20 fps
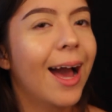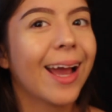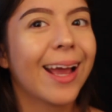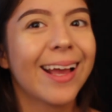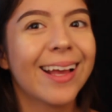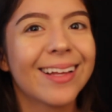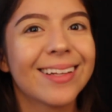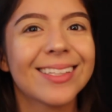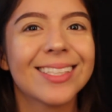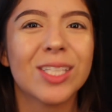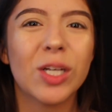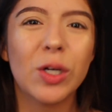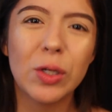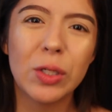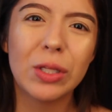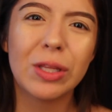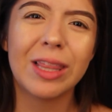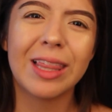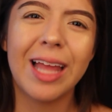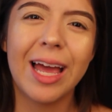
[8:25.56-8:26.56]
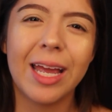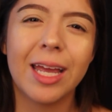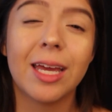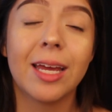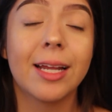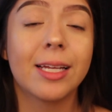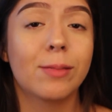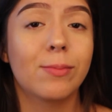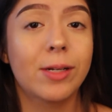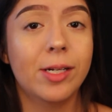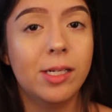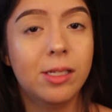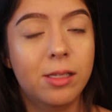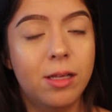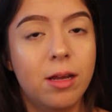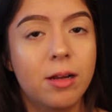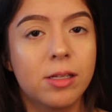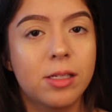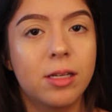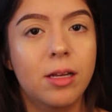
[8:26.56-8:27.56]
I don't like it as much as
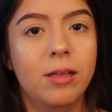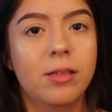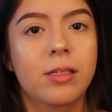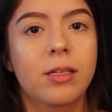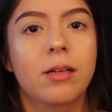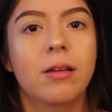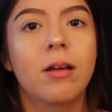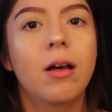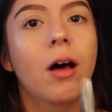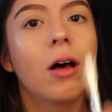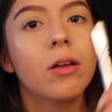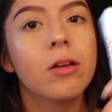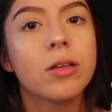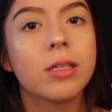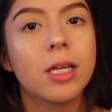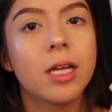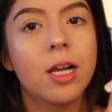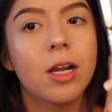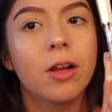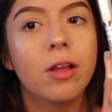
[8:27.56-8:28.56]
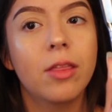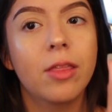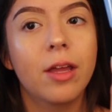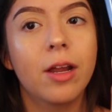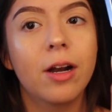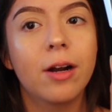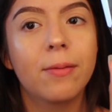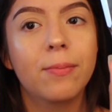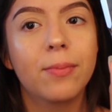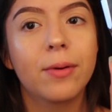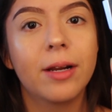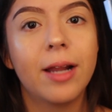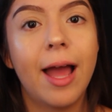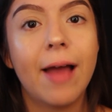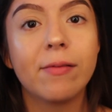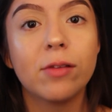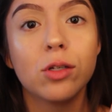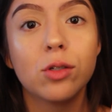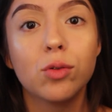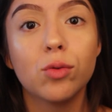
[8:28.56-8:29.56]
Anastasia. I'll use it here and there, but I
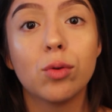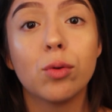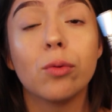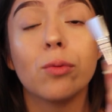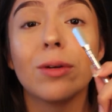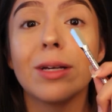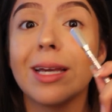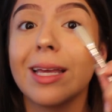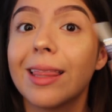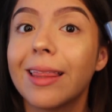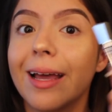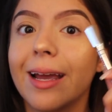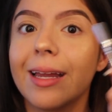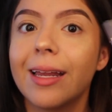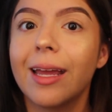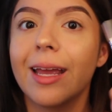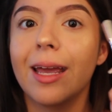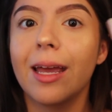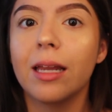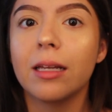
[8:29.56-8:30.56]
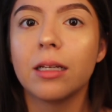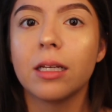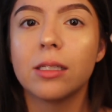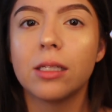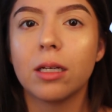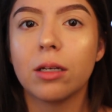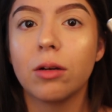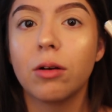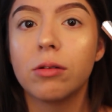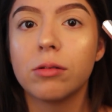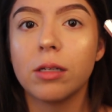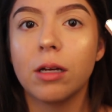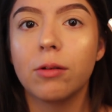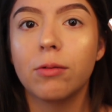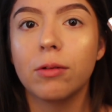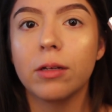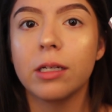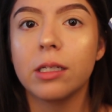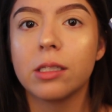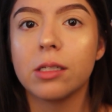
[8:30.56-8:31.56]
have to do a really light hand because it goes on
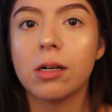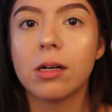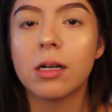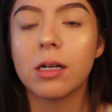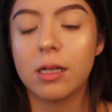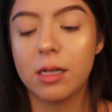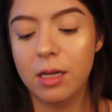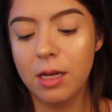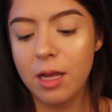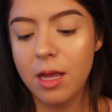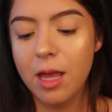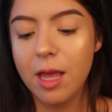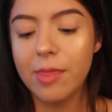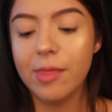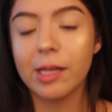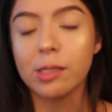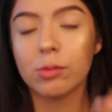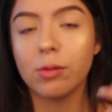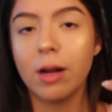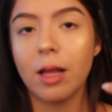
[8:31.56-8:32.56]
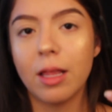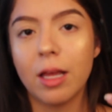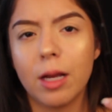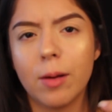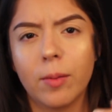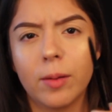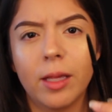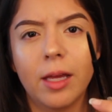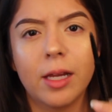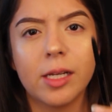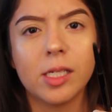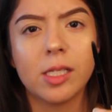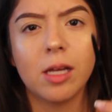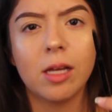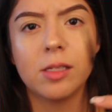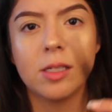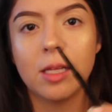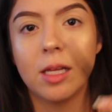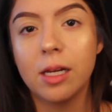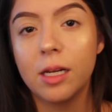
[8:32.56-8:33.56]
really dark. That's what I like about the
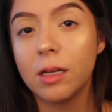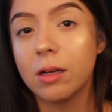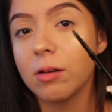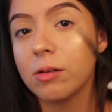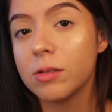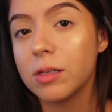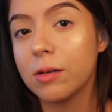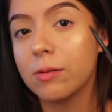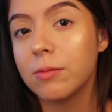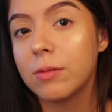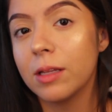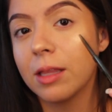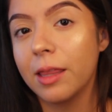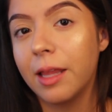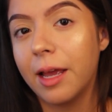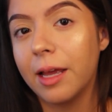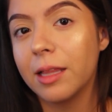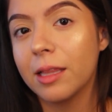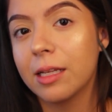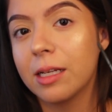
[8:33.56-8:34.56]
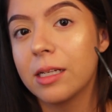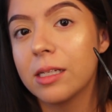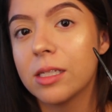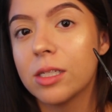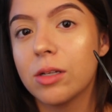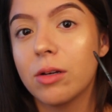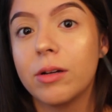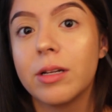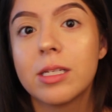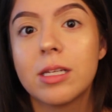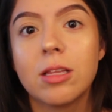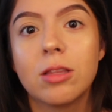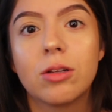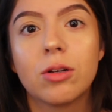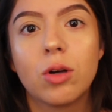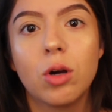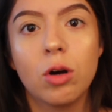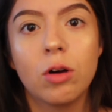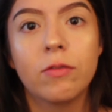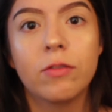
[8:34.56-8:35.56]
Anastasia, that it goes on lightly so it doesn't
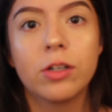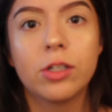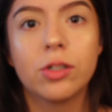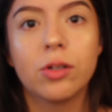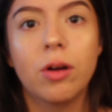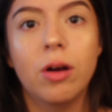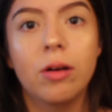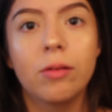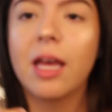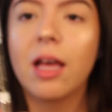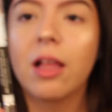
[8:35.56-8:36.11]
look overdrawn.